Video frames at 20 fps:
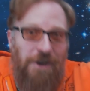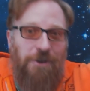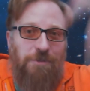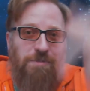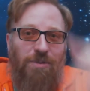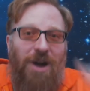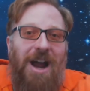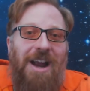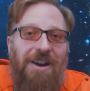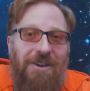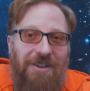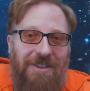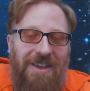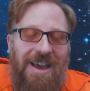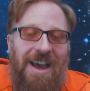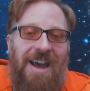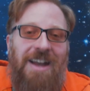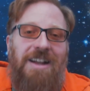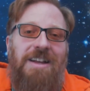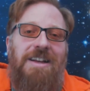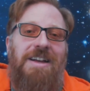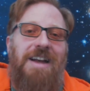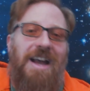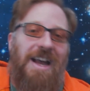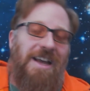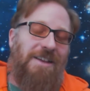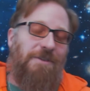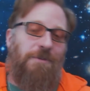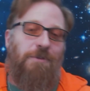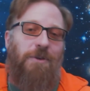years prior to that
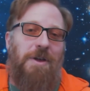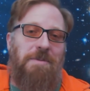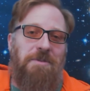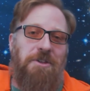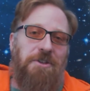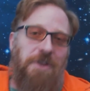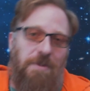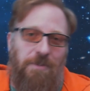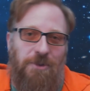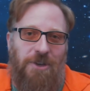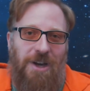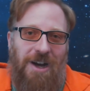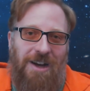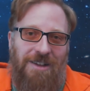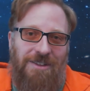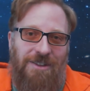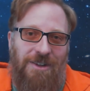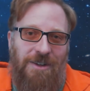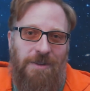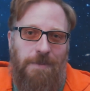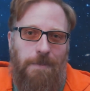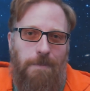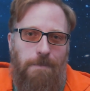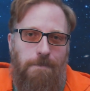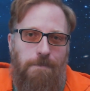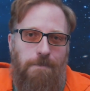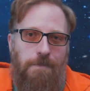at a Flaming Lips concert.